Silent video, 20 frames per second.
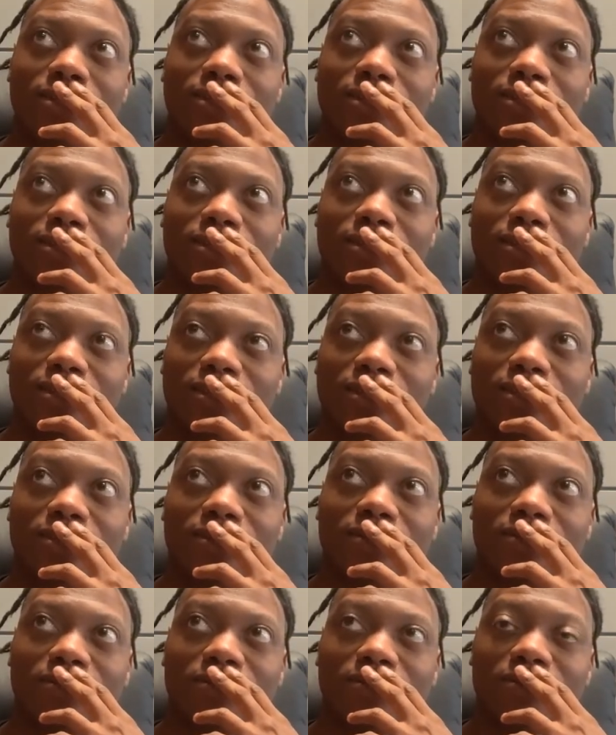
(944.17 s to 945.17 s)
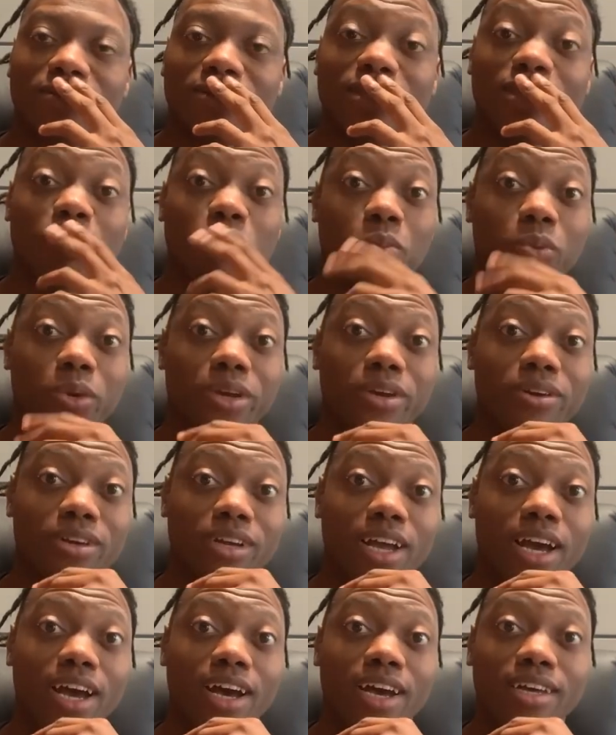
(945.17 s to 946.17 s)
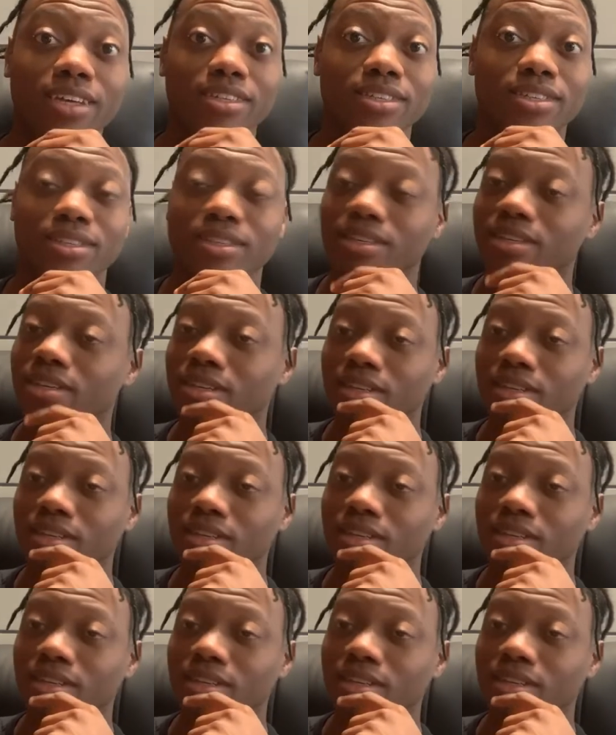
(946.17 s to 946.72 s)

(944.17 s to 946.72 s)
It's just very, very gimmicky